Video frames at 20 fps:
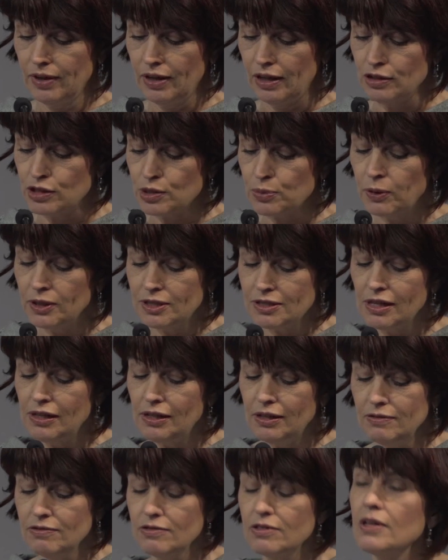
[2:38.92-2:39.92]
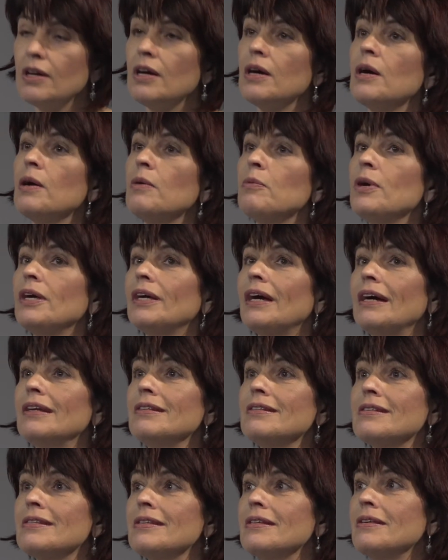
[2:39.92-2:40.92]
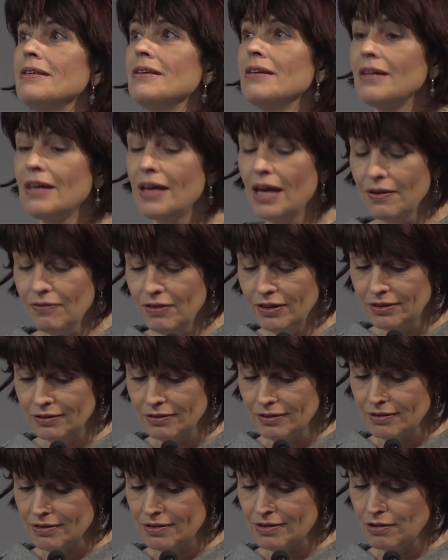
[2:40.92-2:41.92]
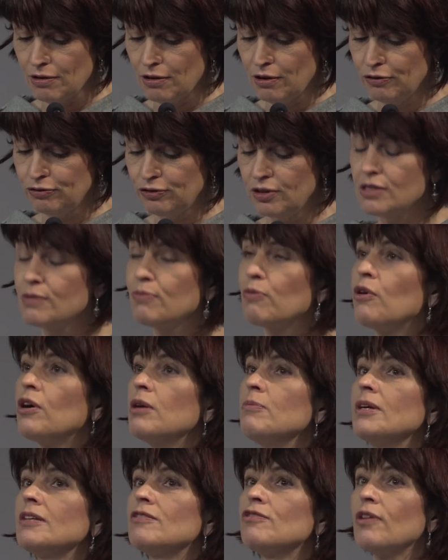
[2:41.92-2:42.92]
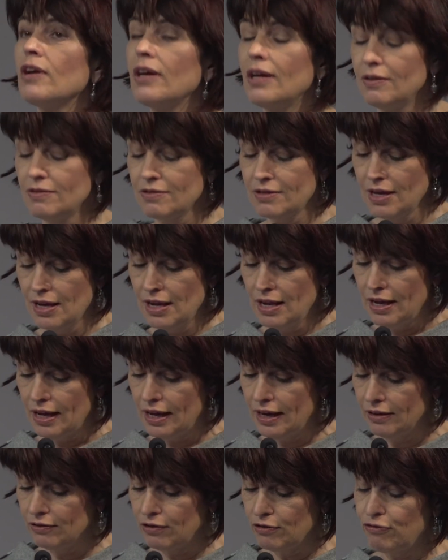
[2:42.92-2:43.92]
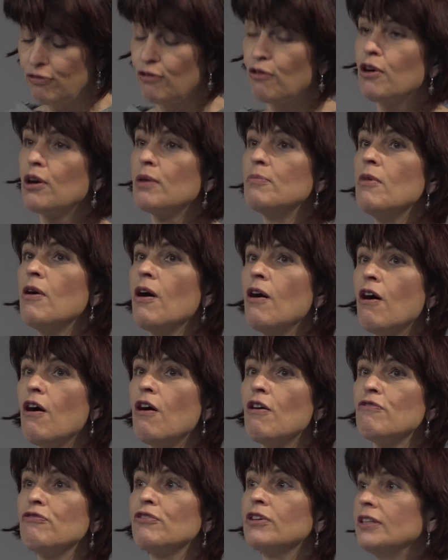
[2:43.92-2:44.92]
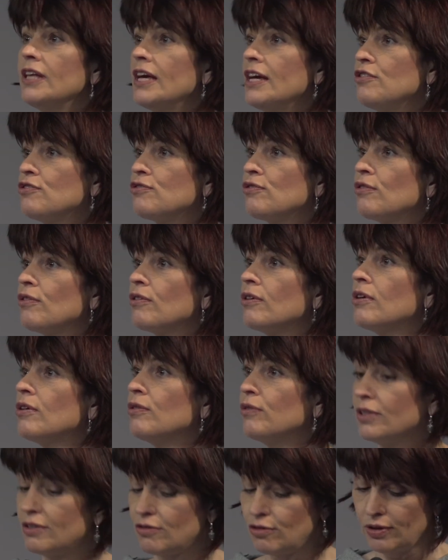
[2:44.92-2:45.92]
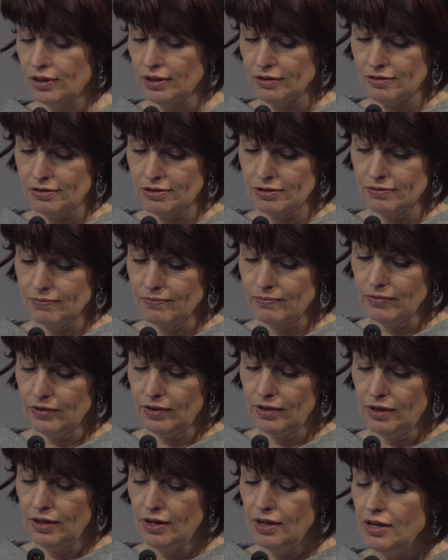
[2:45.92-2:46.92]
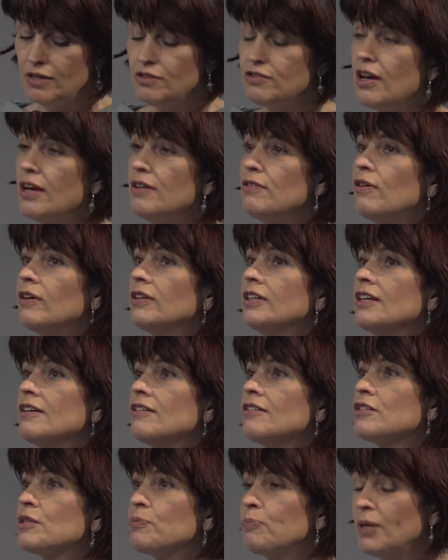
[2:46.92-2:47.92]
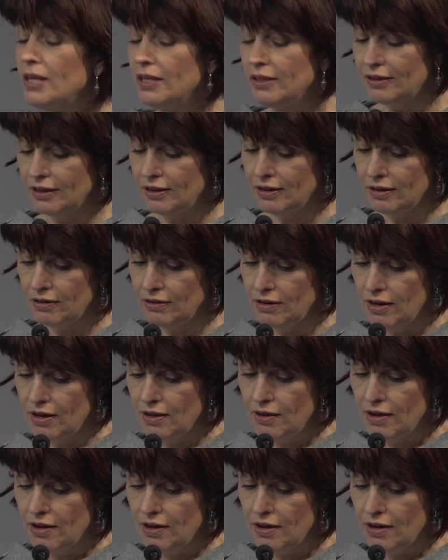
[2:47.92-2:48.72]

In Switzerland, we can see evidence of this warming trend in the form of glacier retreat. Generally speaking,